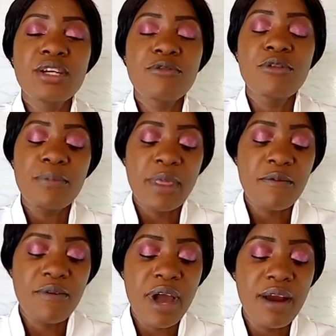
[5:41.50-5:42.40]
from the
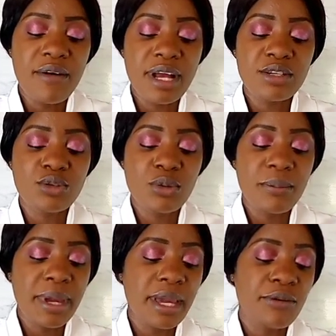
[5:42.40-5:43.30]
virus to
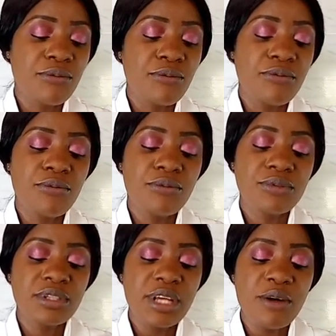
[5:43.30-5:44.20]
make
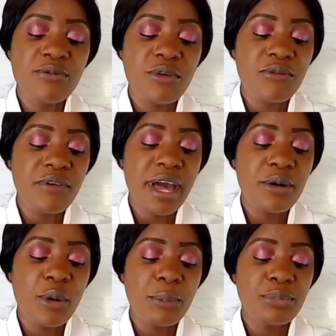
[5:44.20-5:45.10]
several
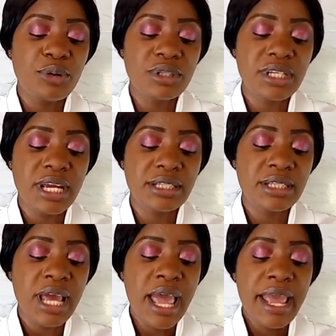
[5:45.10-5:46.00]
viral proteins
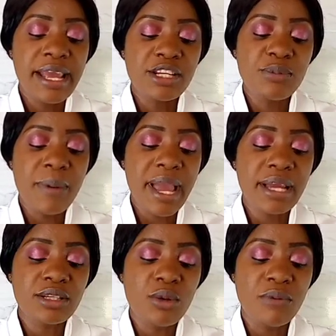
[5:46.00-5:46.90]
and
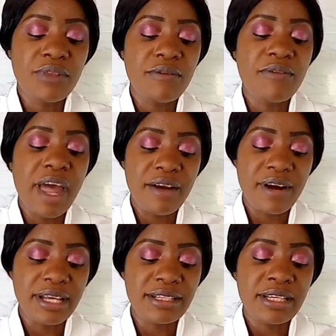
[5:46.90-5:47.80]
spikes of the
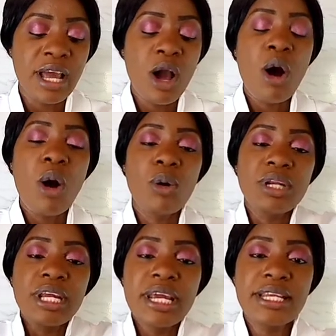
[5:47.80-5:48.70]
virus
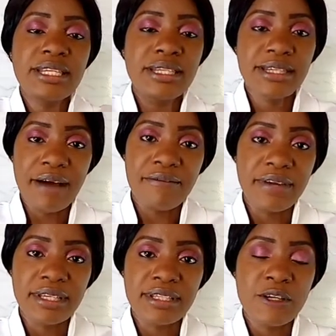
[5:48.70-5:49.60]
on its
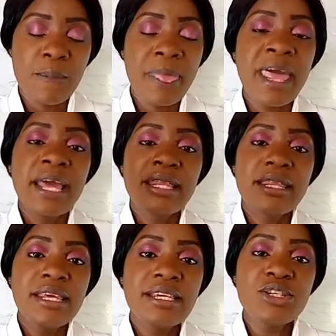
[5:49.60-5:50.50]
surface.
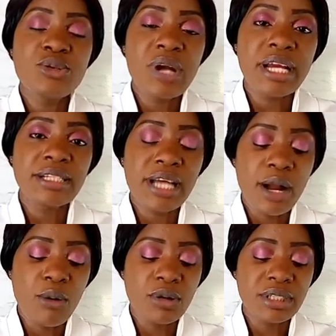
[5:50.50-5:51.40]
This structure
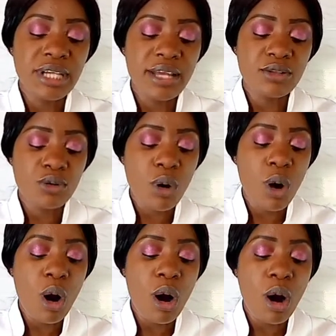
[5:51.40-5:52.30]
contains
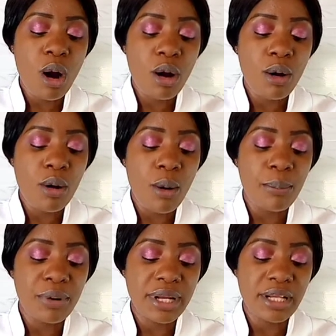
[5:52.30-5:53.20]
all
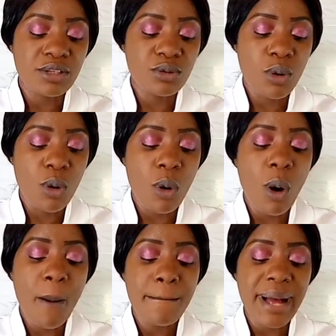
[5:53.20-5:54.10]
components or
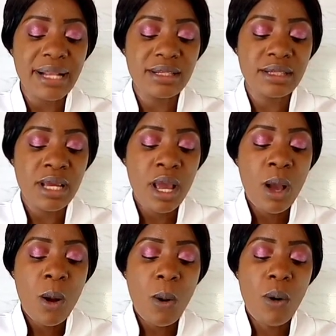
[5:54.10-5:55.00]
all parts
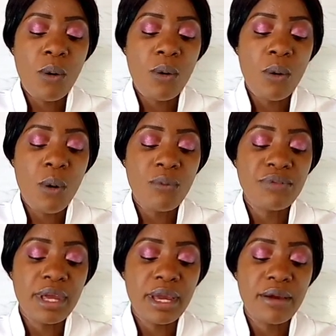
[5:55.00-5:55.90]
of
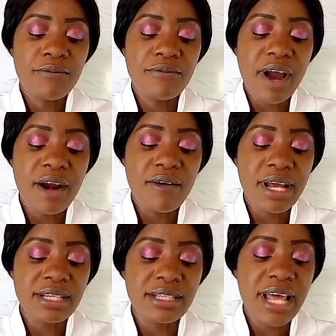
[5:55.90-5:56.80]
the
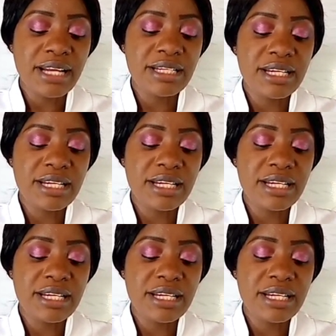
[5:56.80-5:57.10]
virus that